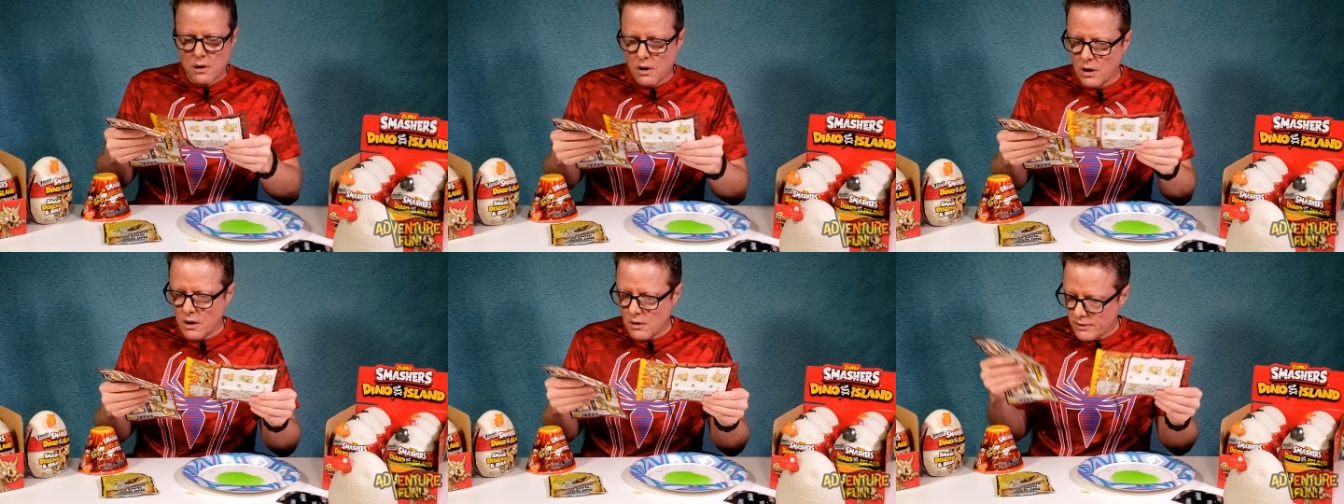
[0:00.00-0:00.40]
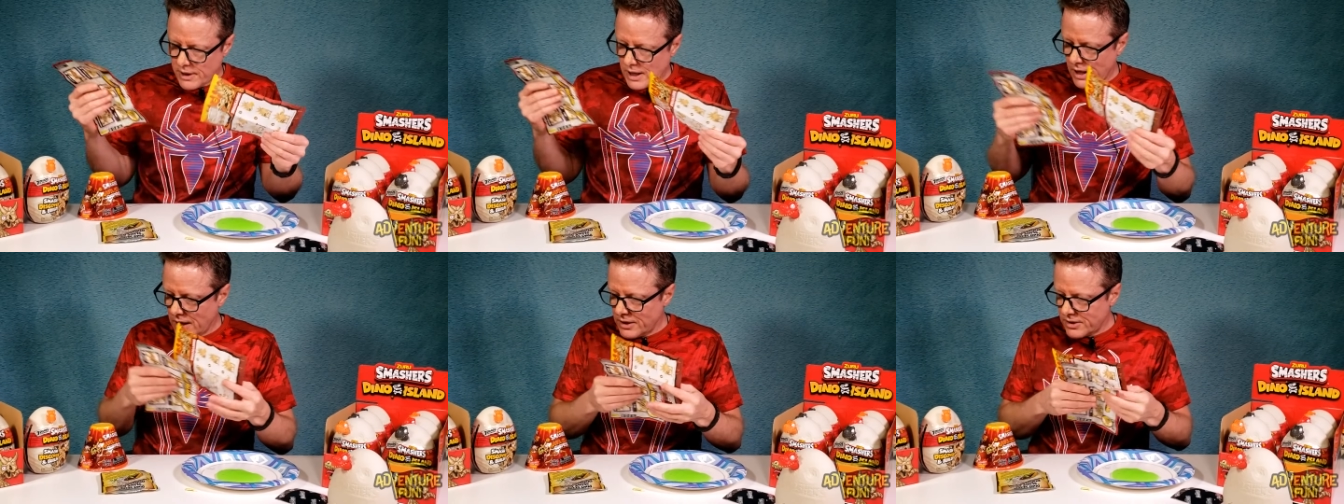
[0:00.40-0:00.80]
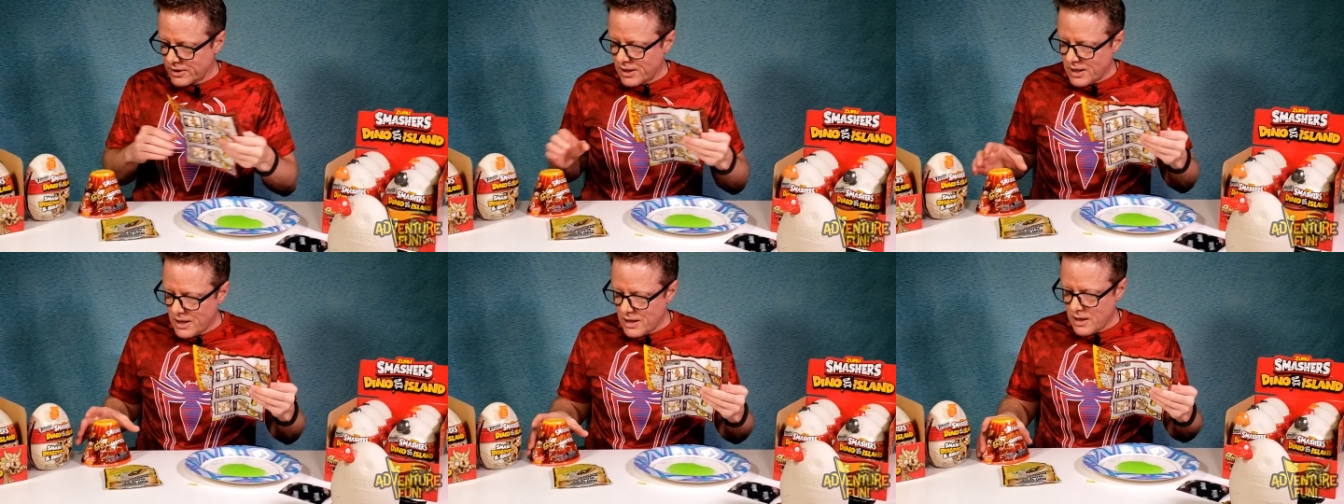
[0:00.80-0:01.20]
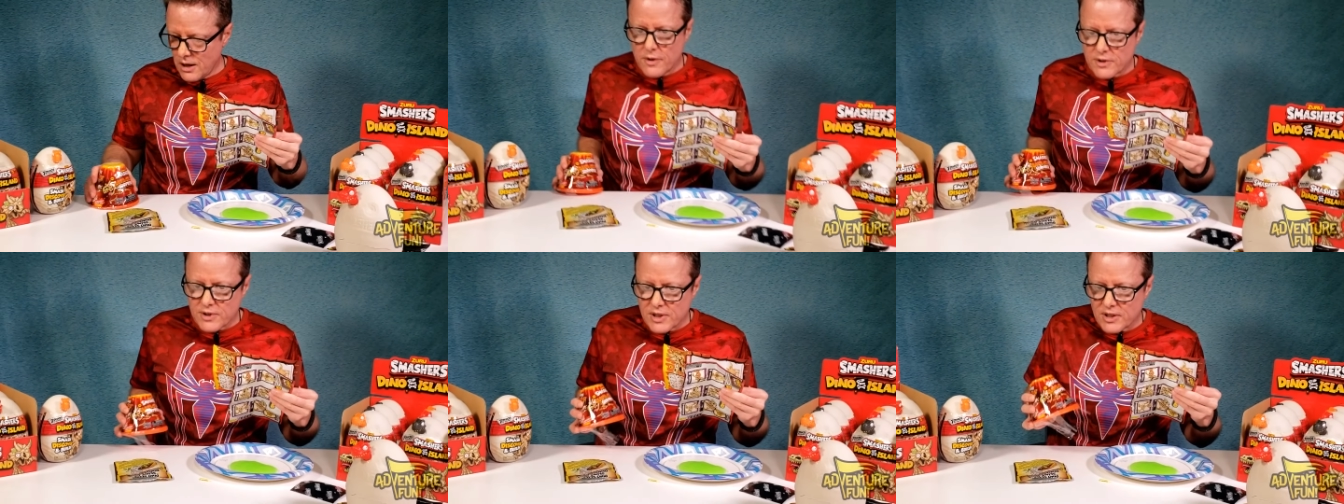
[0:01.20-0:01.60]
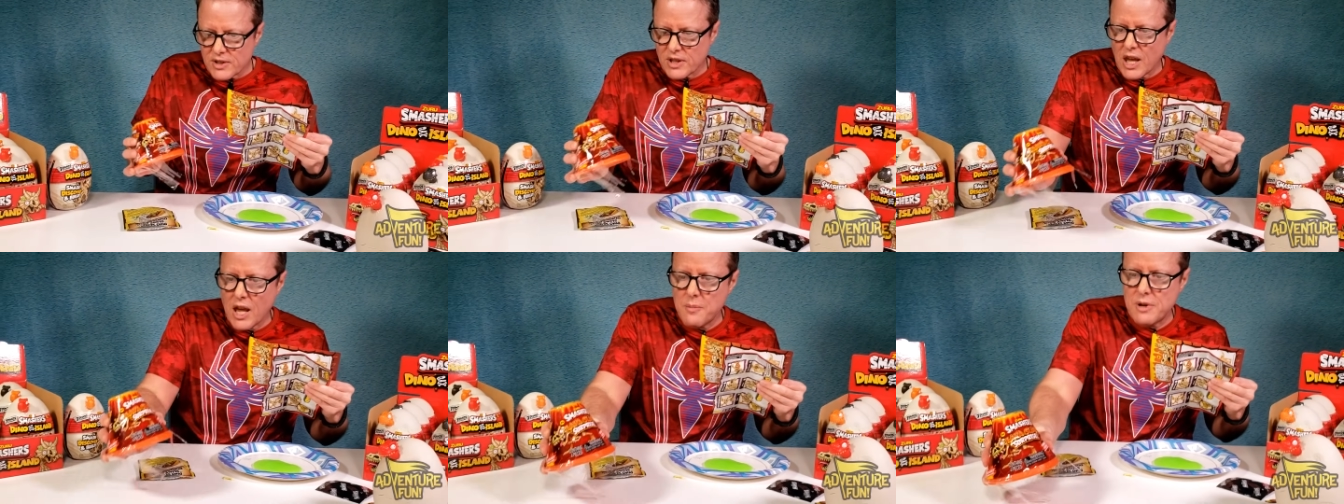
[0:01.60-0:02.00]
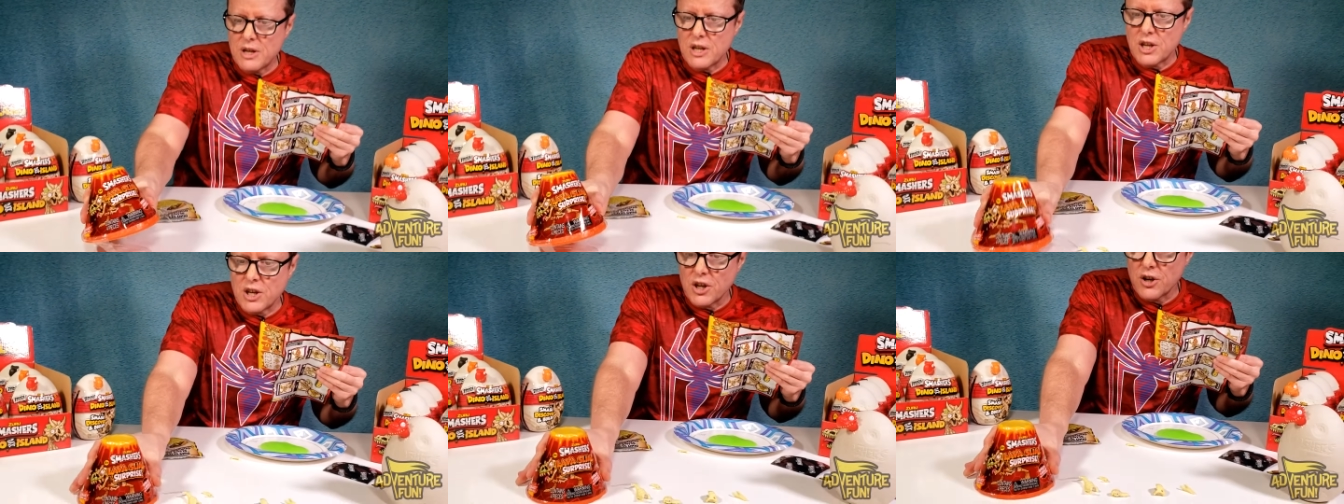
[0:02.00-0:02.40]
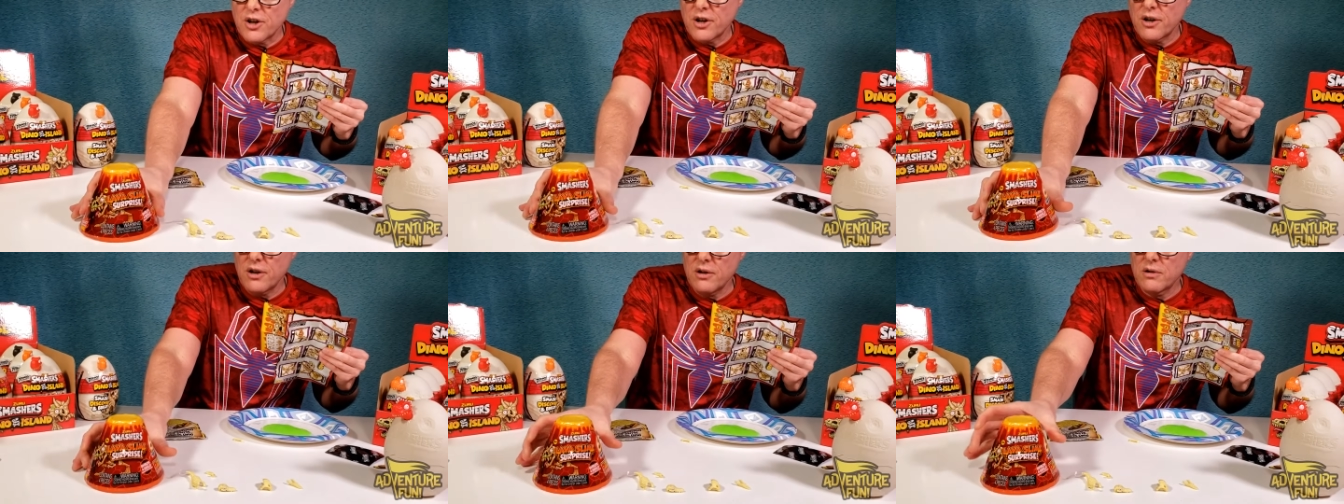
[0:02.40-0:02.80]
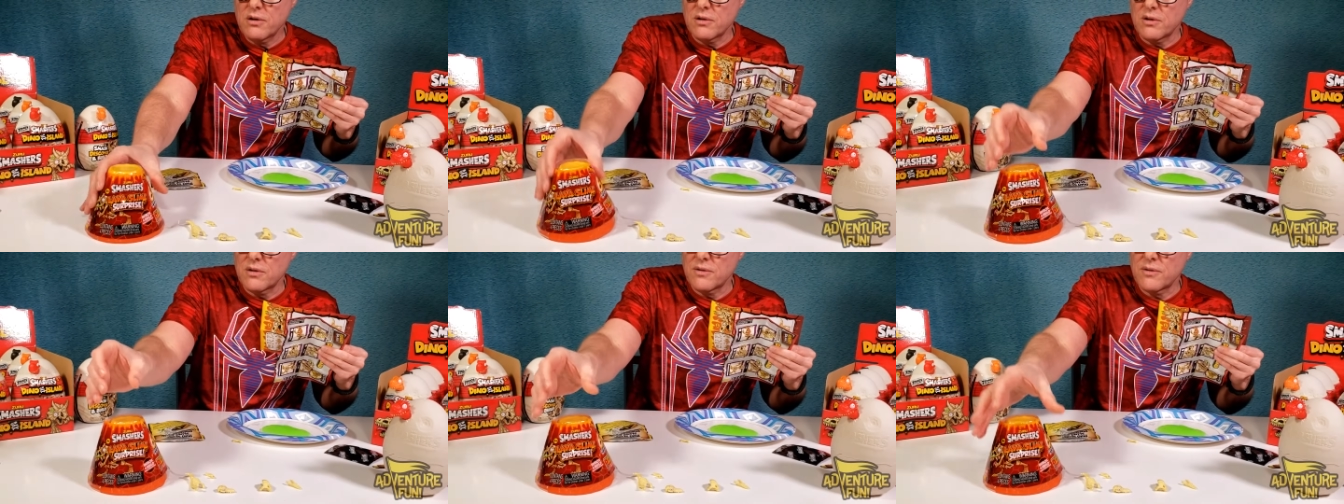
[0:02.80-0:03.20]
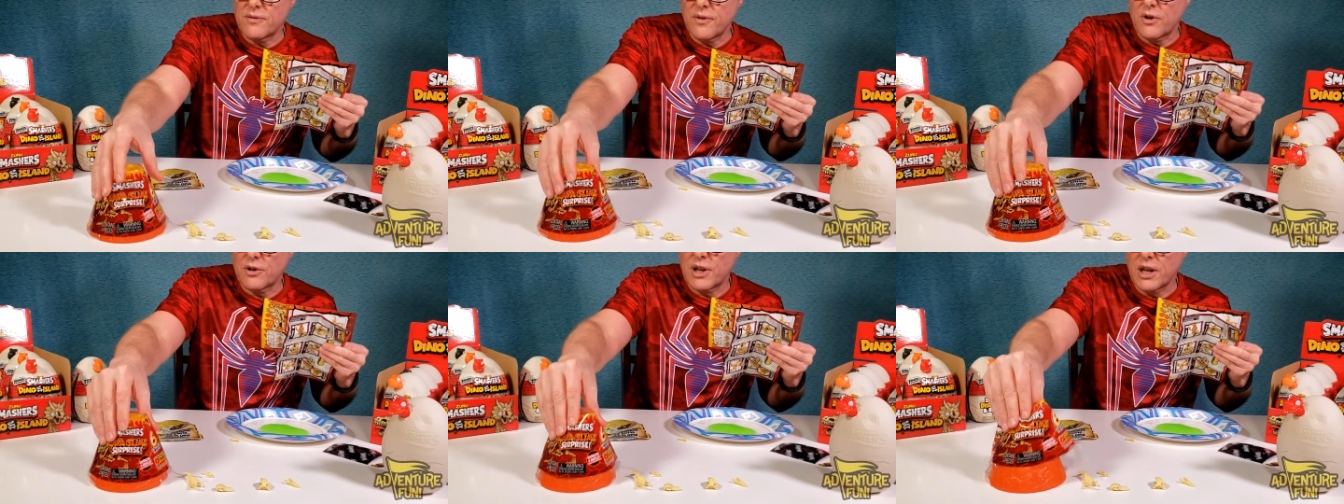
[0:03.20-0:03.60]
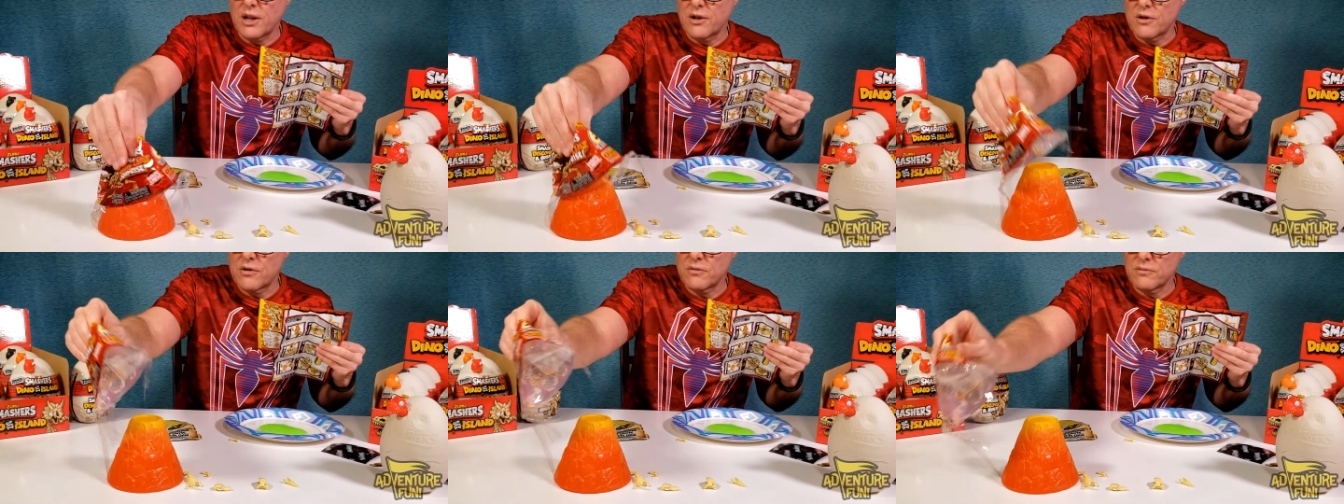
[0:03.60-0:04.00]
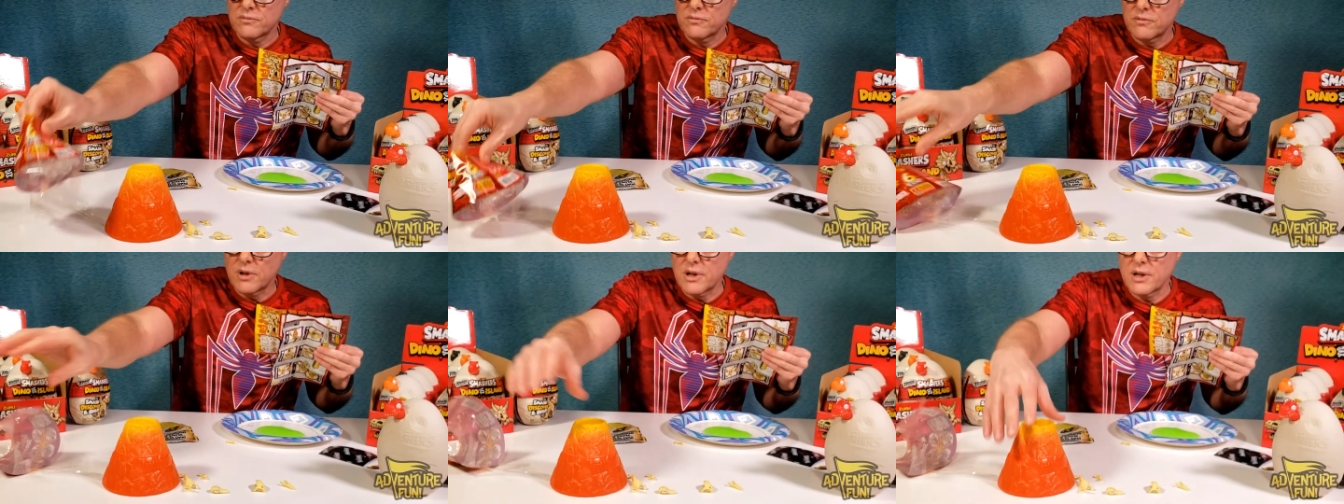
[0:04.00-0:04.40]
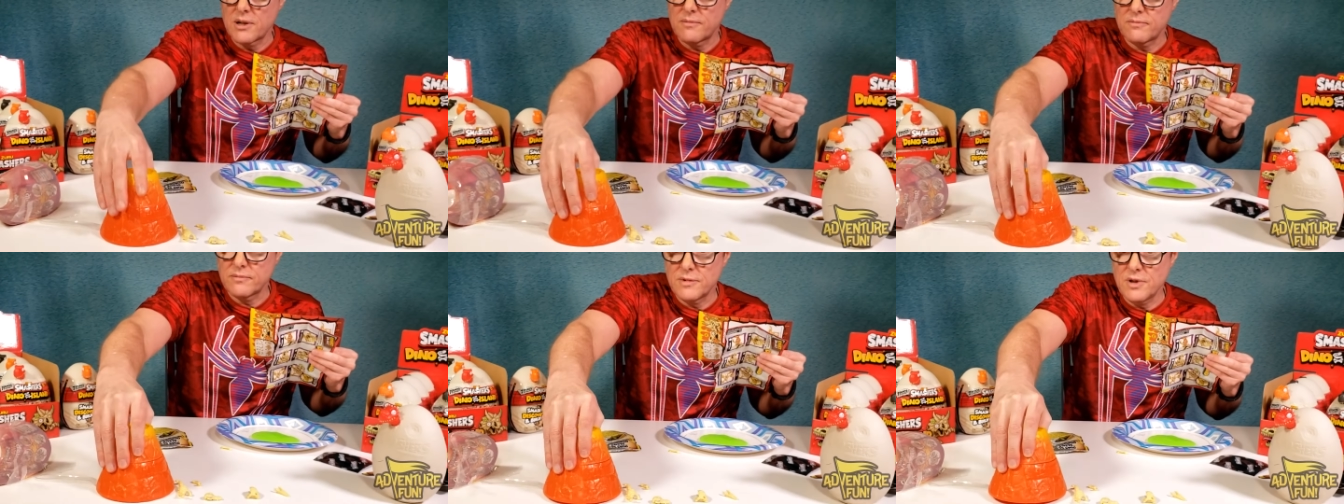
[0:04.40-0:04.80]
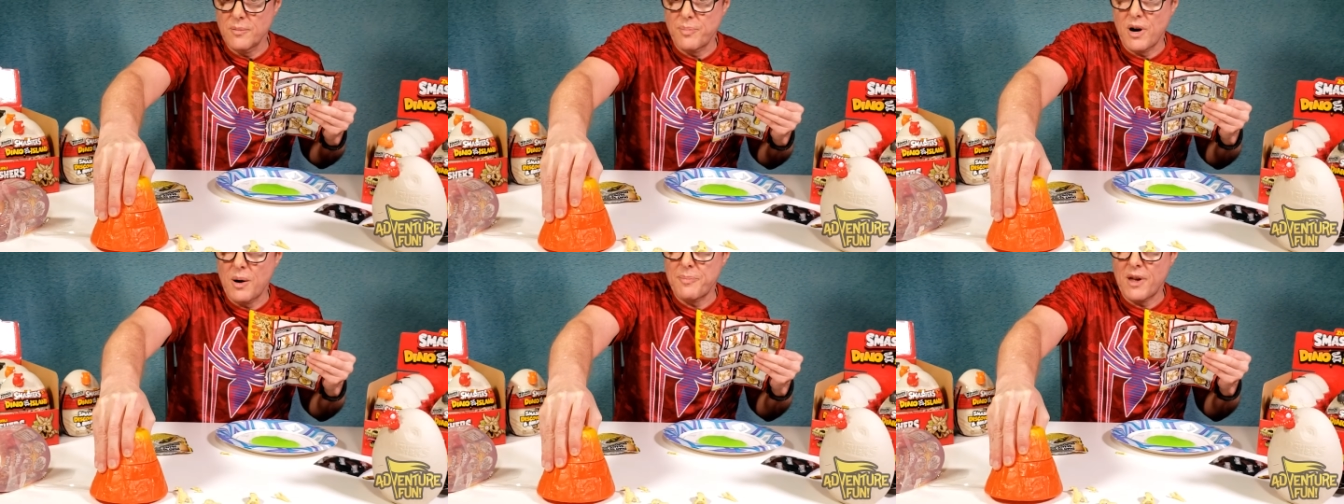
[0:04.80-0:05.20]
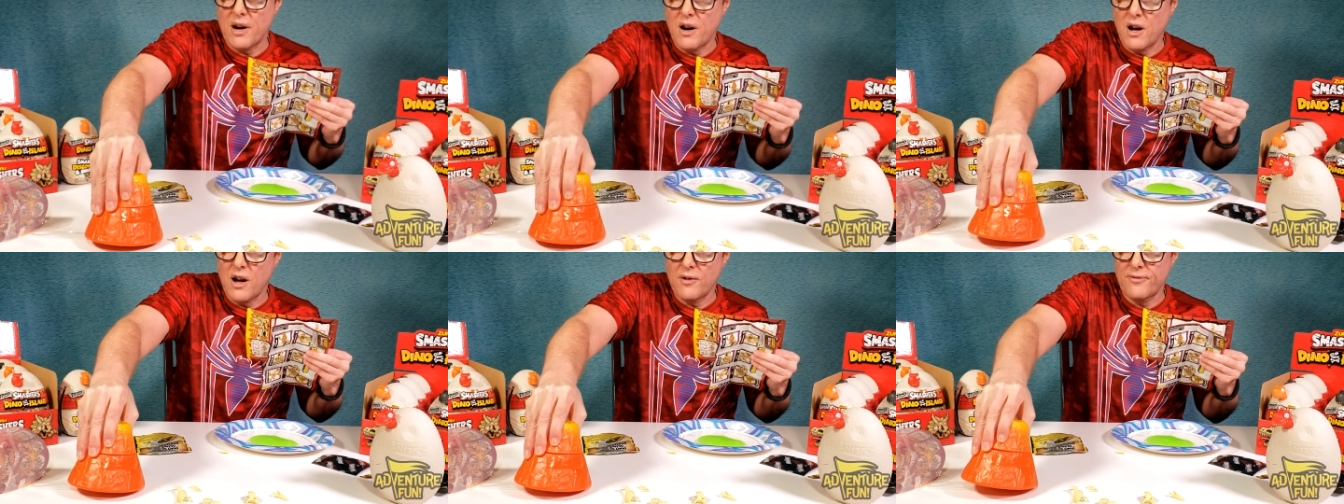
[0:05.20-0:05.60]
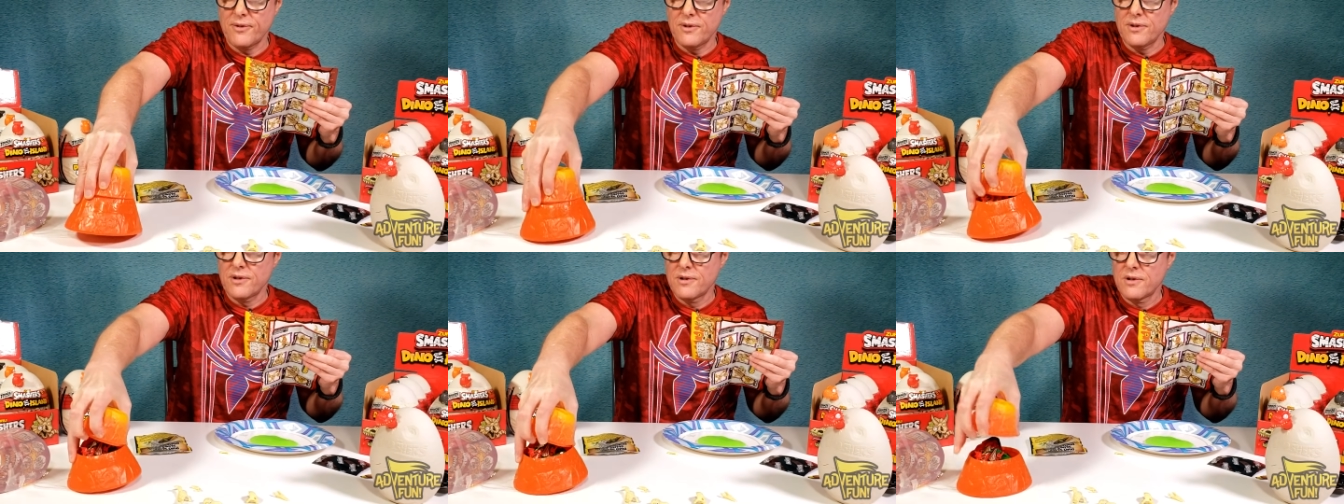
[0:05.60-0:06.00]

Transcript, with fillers: Okay, see, the six came in here, you know, the volcano, right? And you pop that off and